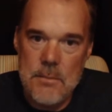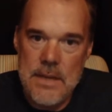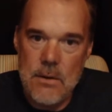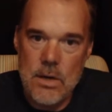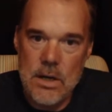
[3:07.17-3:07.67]

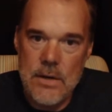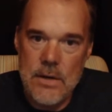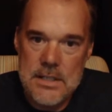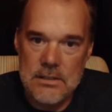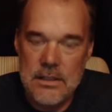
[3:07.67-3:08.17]
that we're
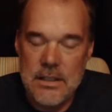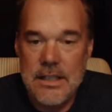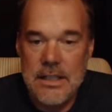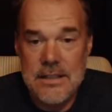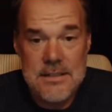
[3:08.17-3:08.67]
going to look
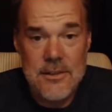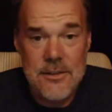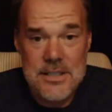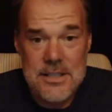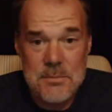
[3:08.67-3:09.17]
at, and it's
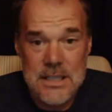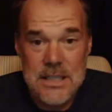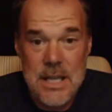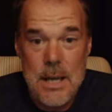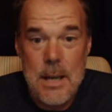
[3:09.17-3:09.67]
going to
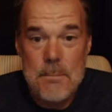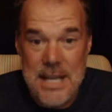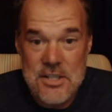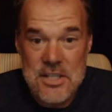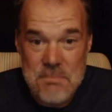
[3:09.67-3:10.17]
be
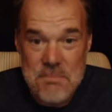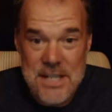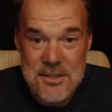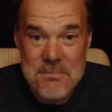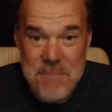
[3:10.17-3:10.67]
pages and
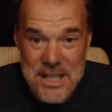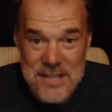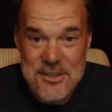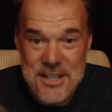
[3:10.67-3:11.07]
pages and pages.